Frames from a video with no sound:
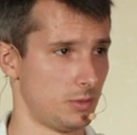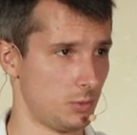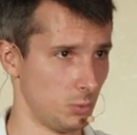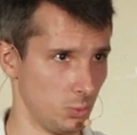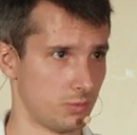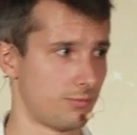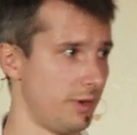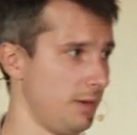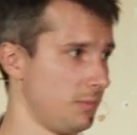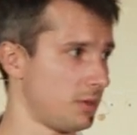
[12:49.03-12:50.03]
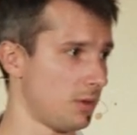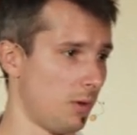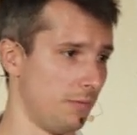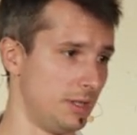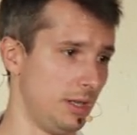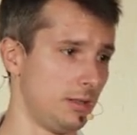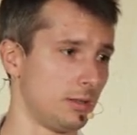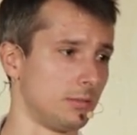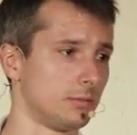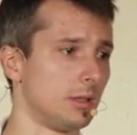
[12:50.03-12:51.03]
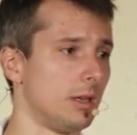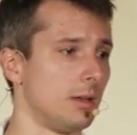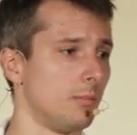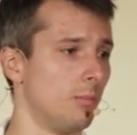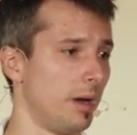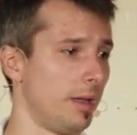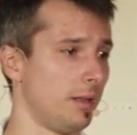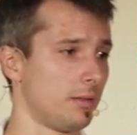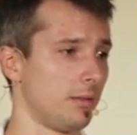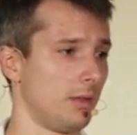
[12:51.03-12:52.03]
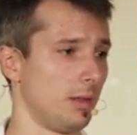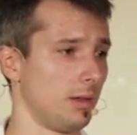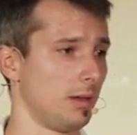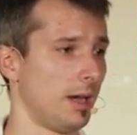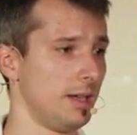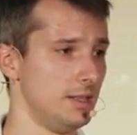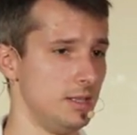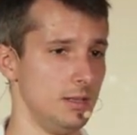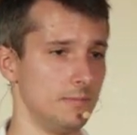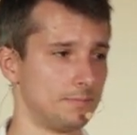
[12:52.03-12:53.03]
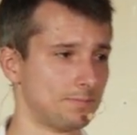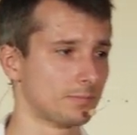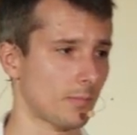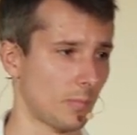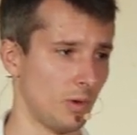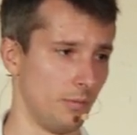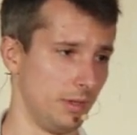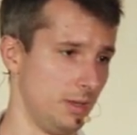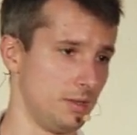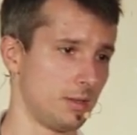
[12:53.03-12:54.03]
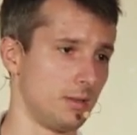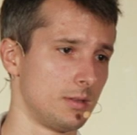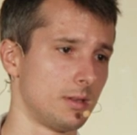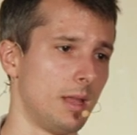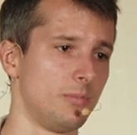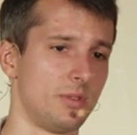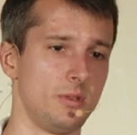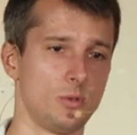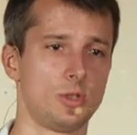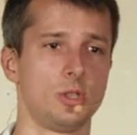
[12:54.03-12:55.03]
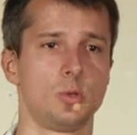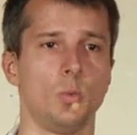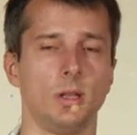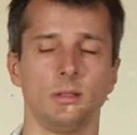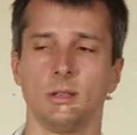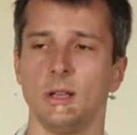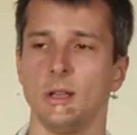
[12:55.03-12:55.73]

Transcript: two streams of data by the I D of the instance and produce just one.